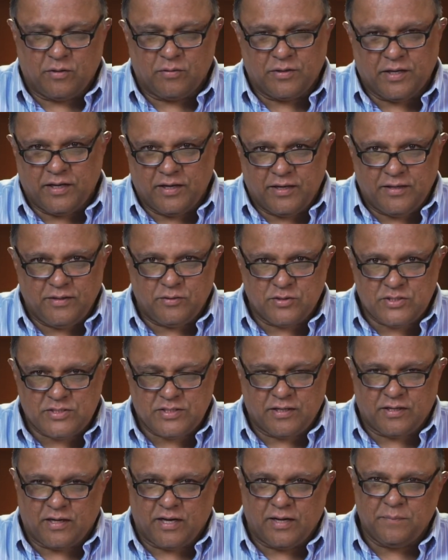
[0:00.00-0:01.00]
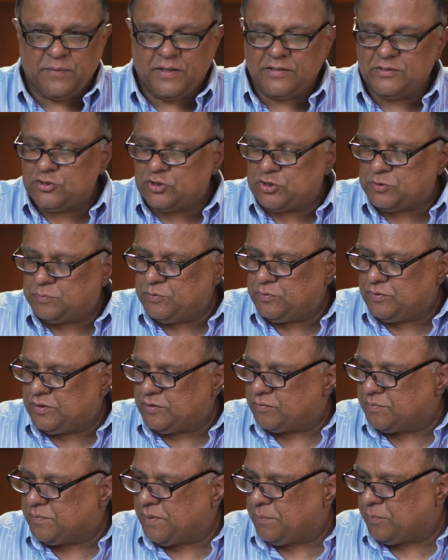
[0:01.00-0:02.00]
Okay, I understand. I'm not
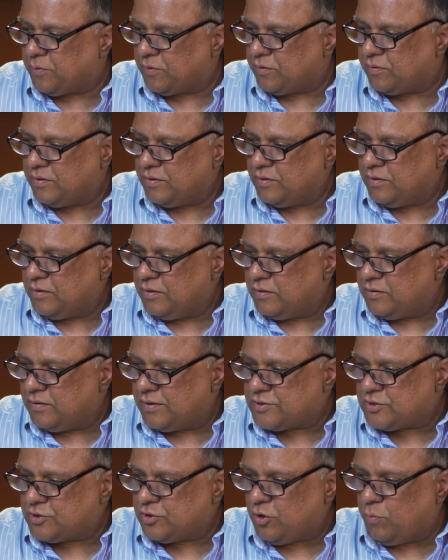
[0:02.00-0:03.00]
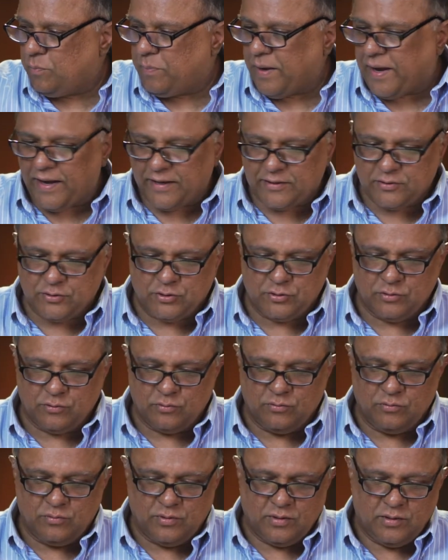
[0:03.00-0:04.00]
disputing. Remember, let's go back
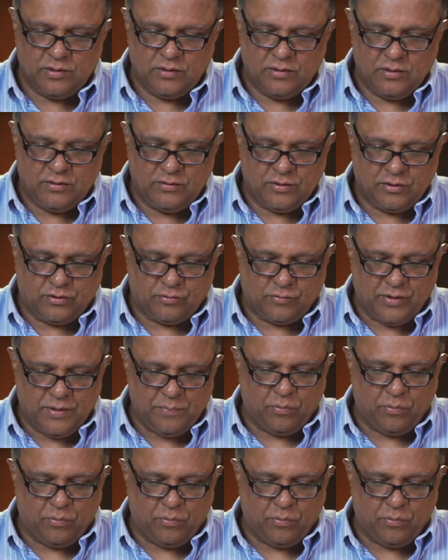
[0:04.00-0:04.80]
to the 3